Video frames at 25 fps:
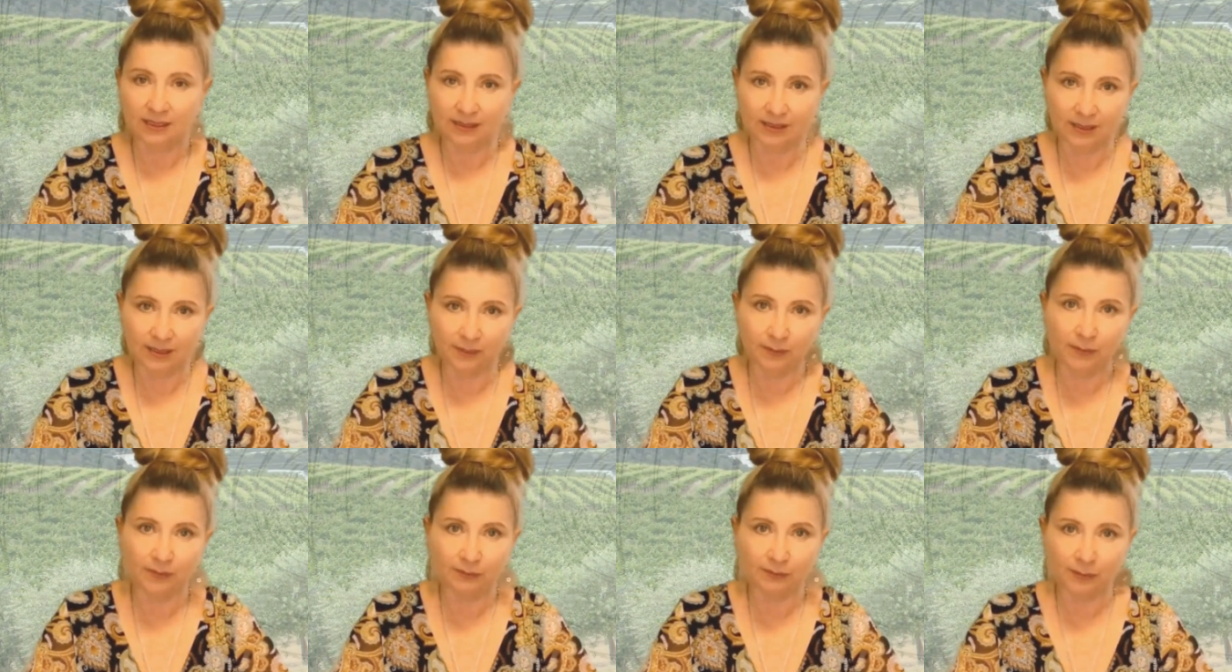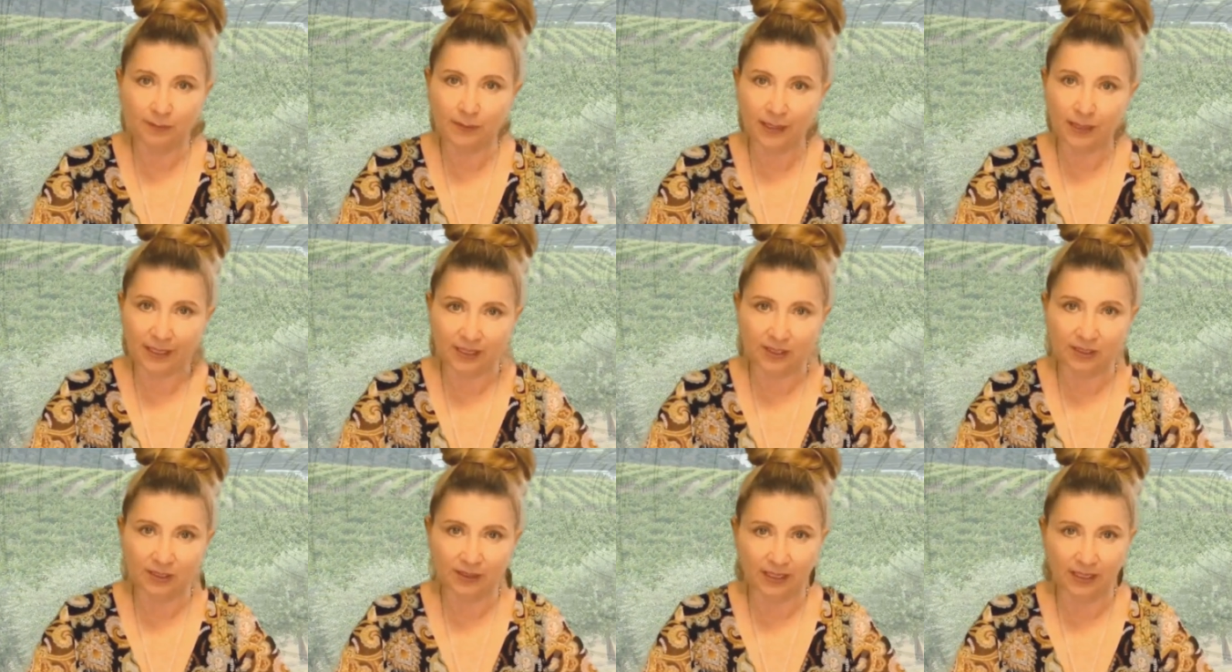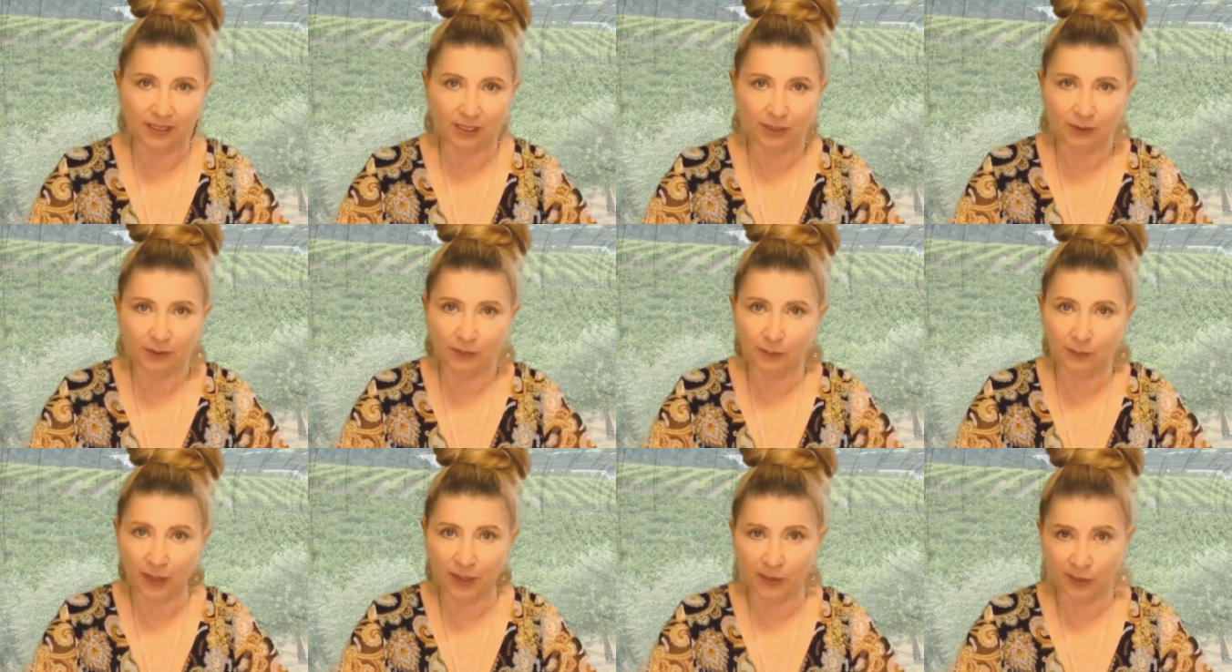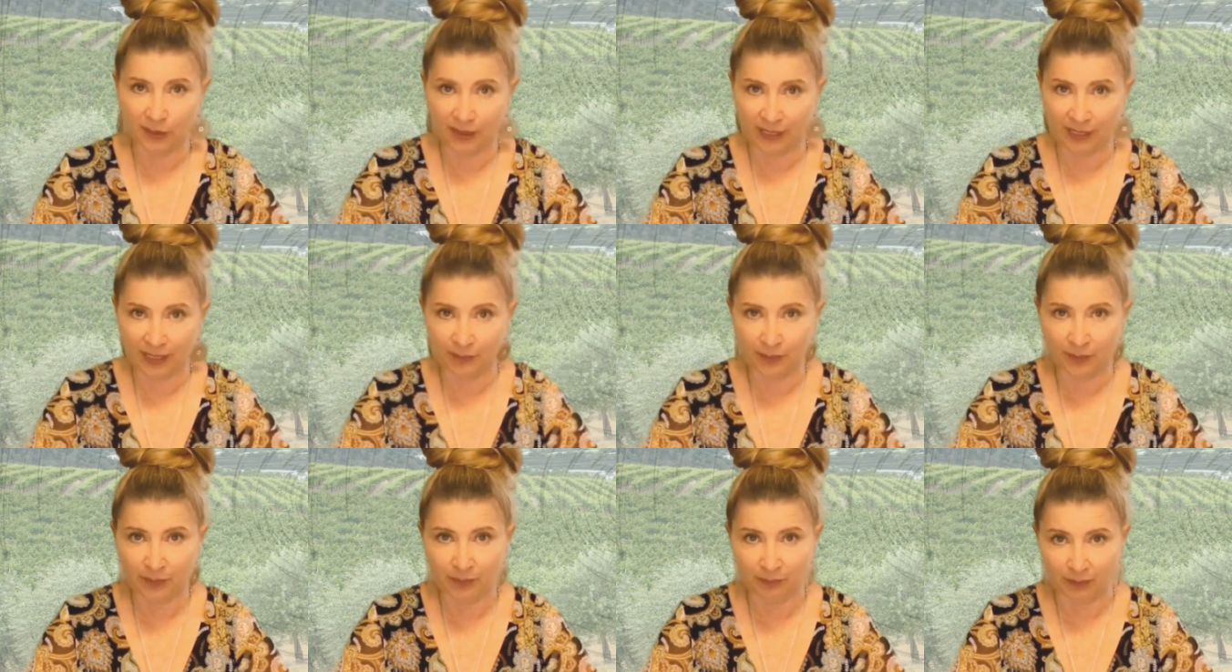some information that you want to
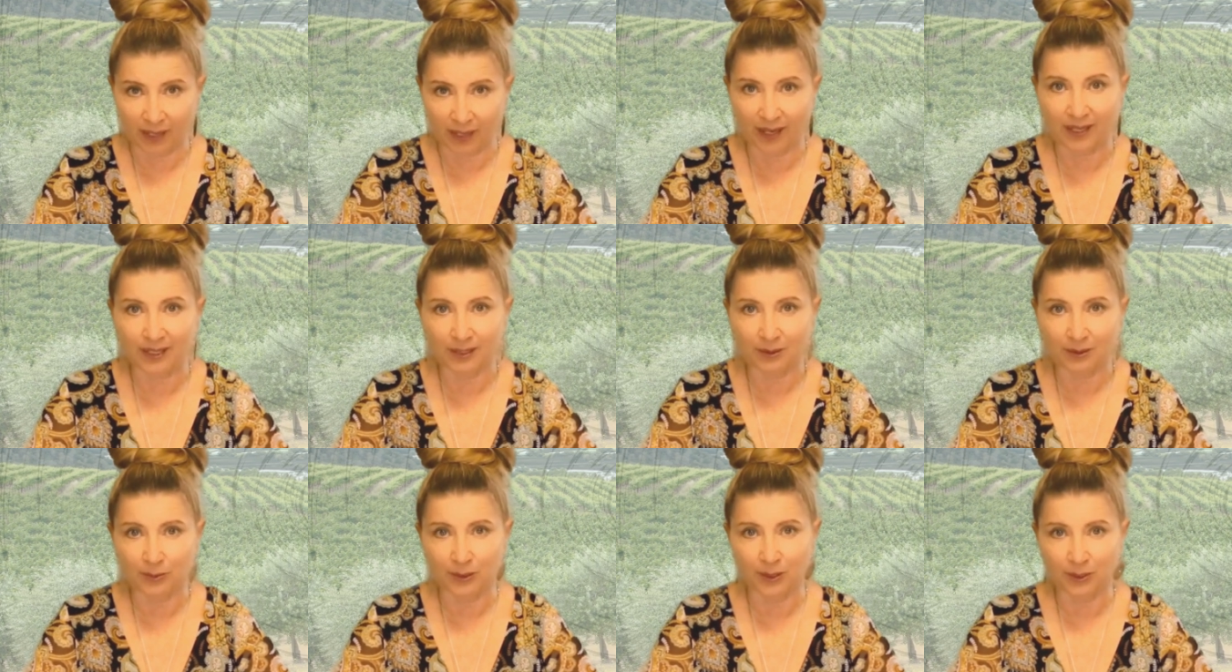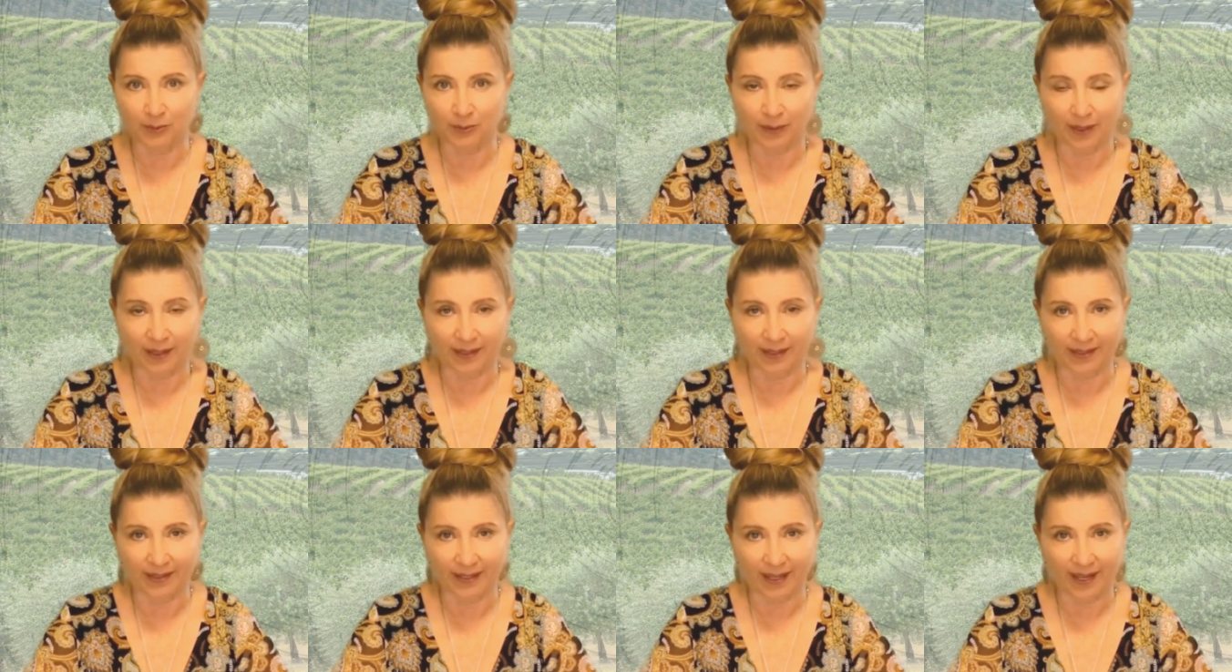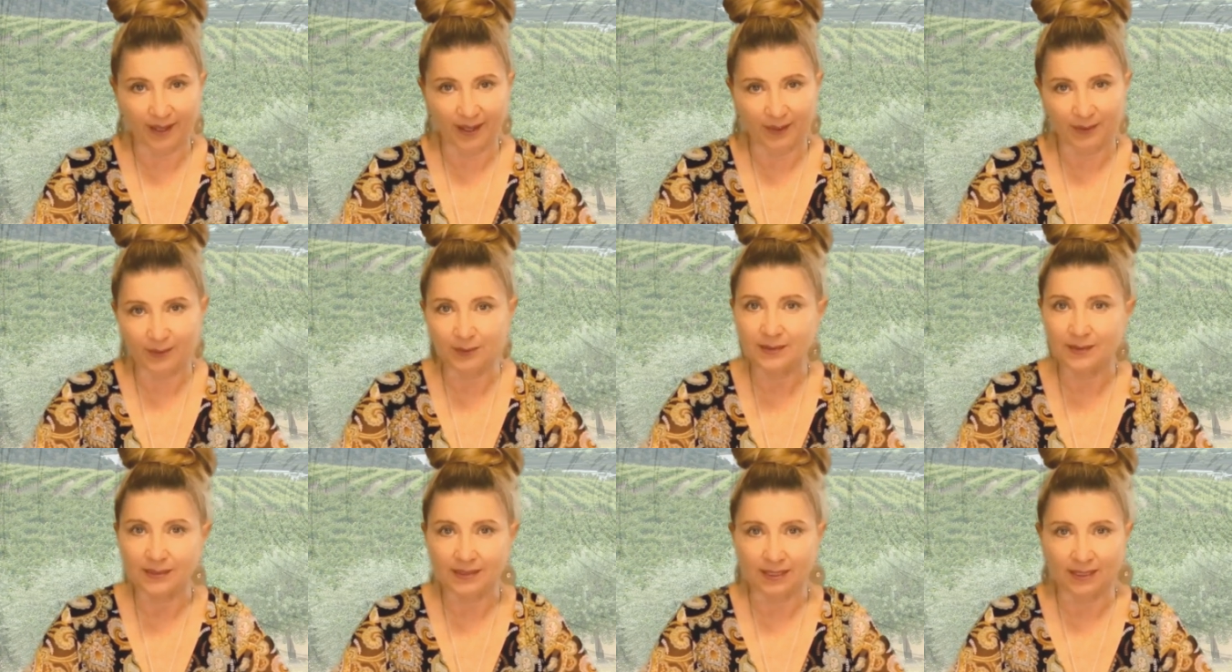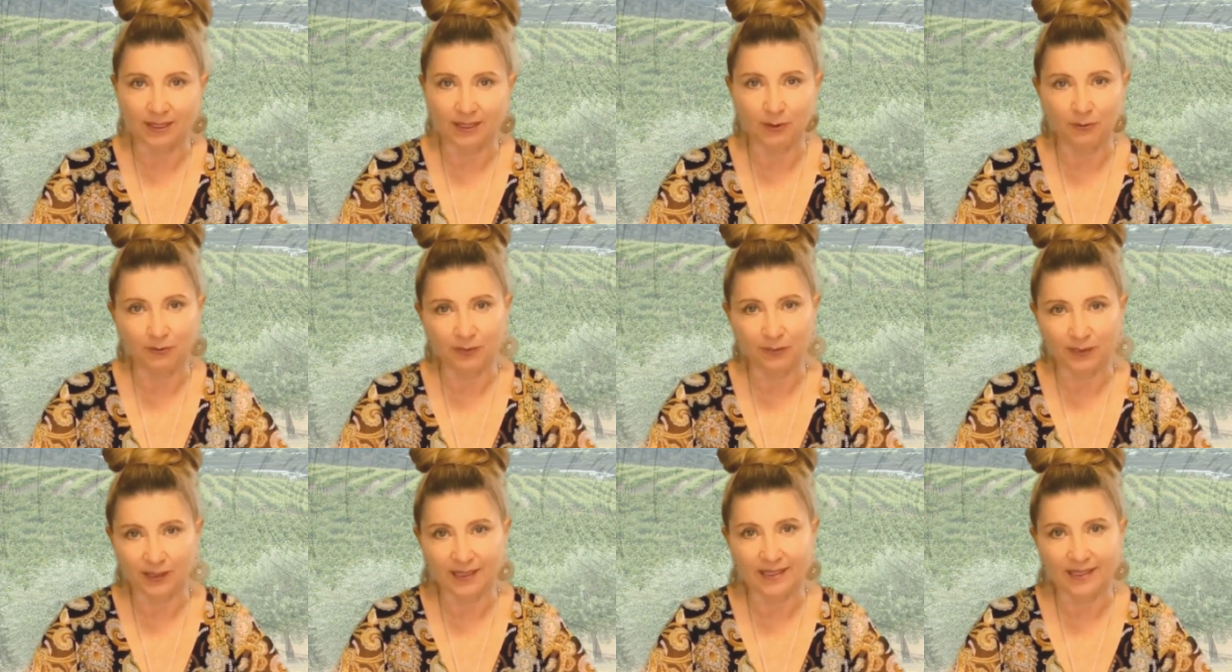keep in mind when you're buying a house, and
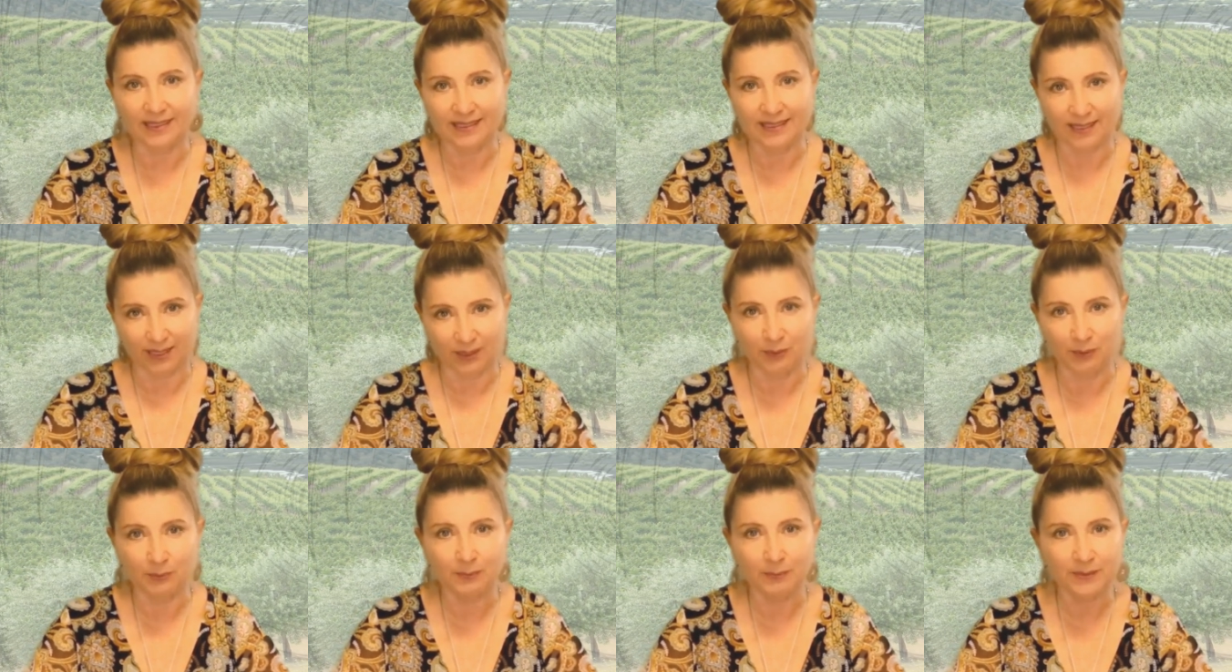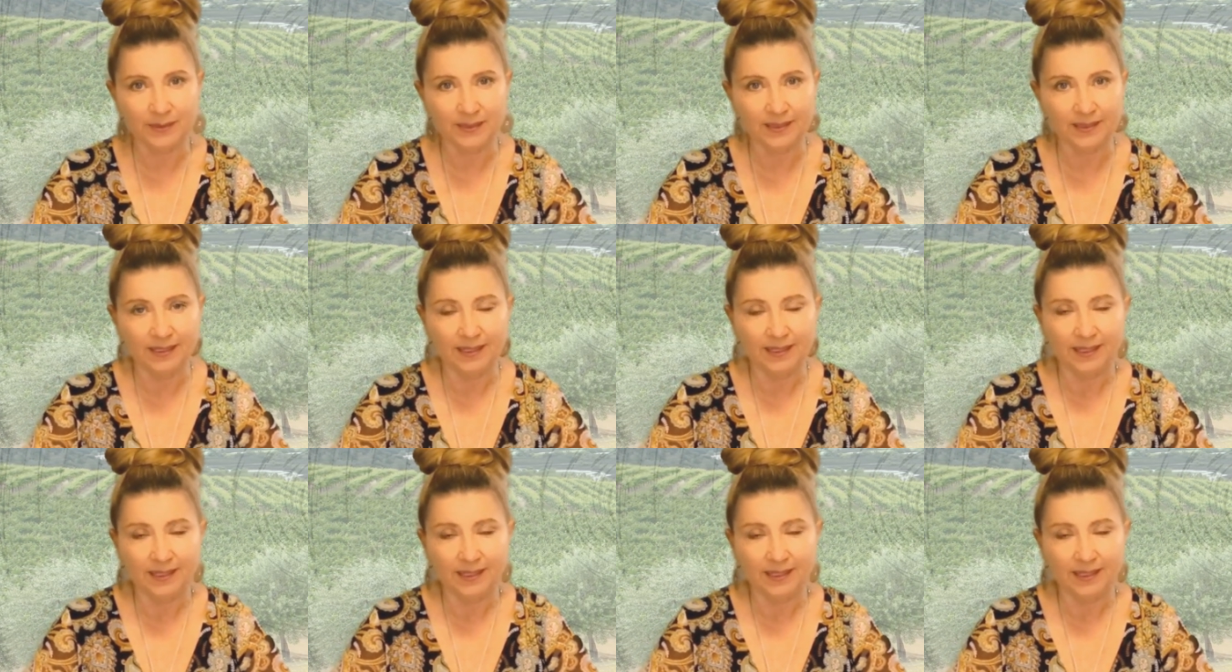hopefully this helps.